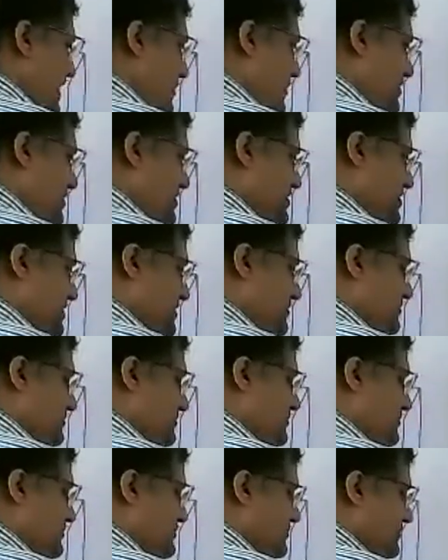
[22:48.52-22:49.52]
lateral
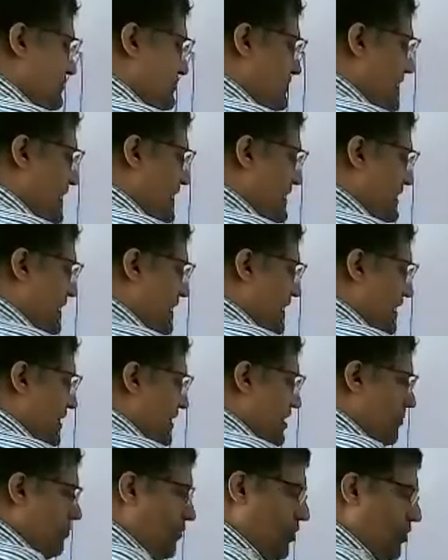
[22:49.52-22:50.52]
dimension
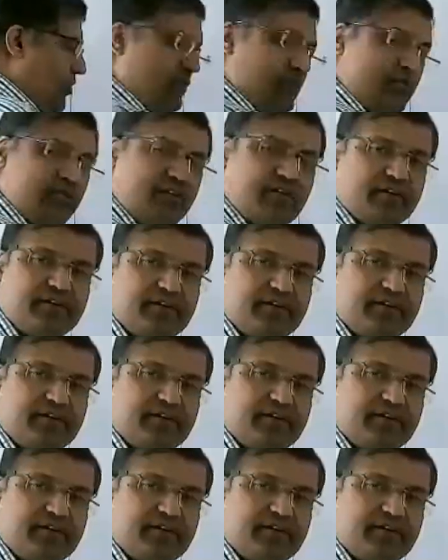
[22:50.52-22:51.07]
delta D